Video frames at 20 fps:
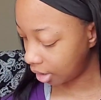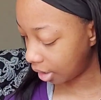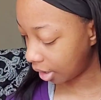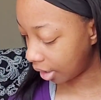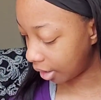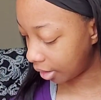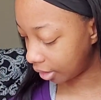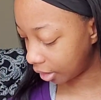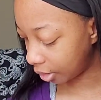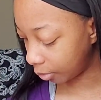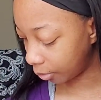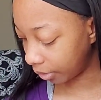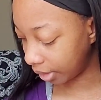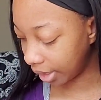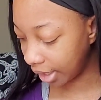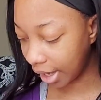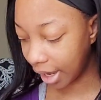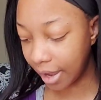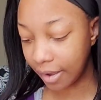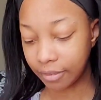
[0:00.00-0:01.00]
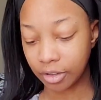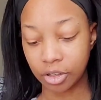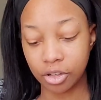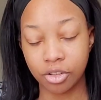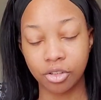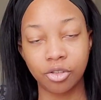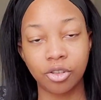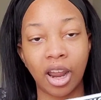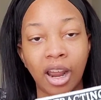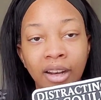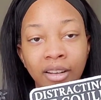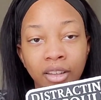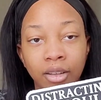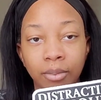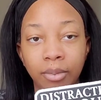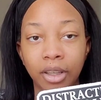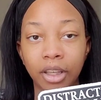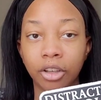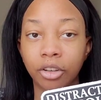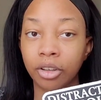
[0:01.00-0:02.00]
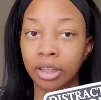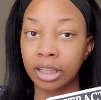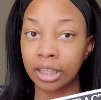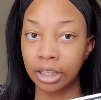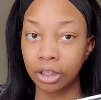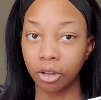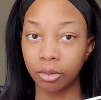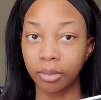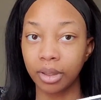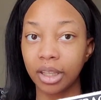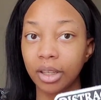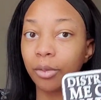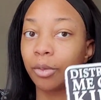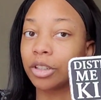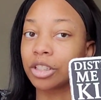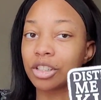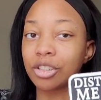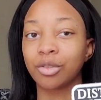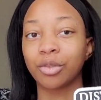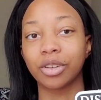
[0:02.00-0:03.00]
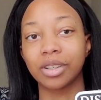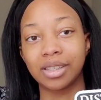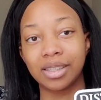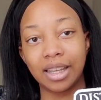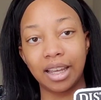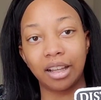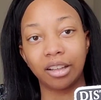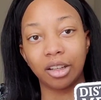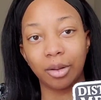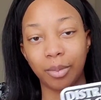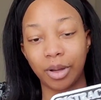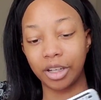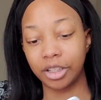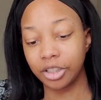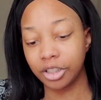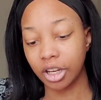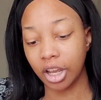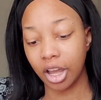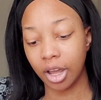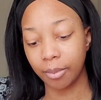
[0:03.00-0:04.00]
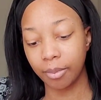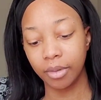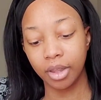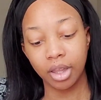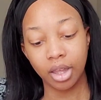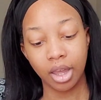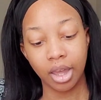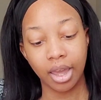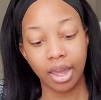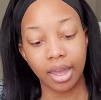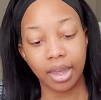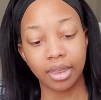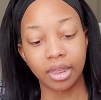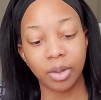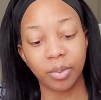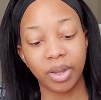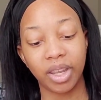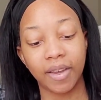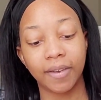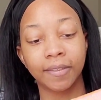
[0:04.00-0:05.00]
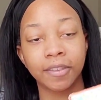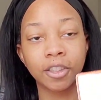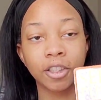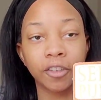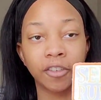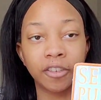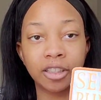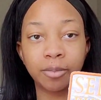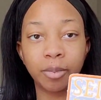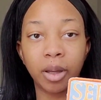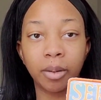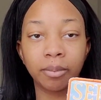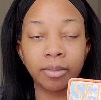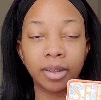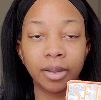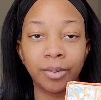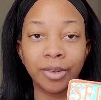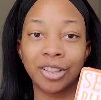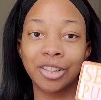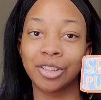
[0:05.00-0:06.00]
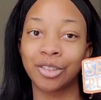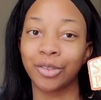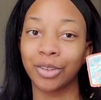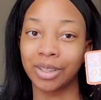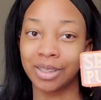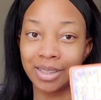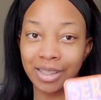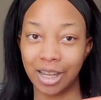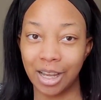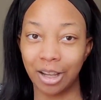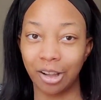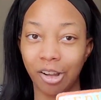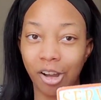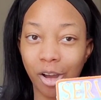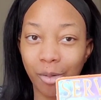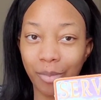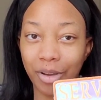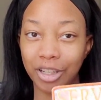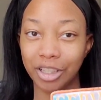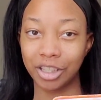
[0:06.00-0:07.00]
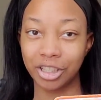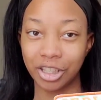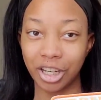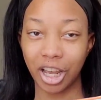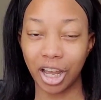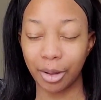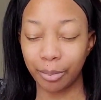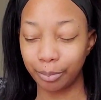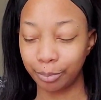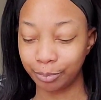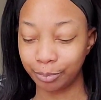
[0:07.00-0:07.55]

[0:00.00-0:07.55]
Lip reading: And then we have Distracting Me Could Kill Me, which is for sale on my shop. And then we have Surface Pumpkin, which is for sale on my shop.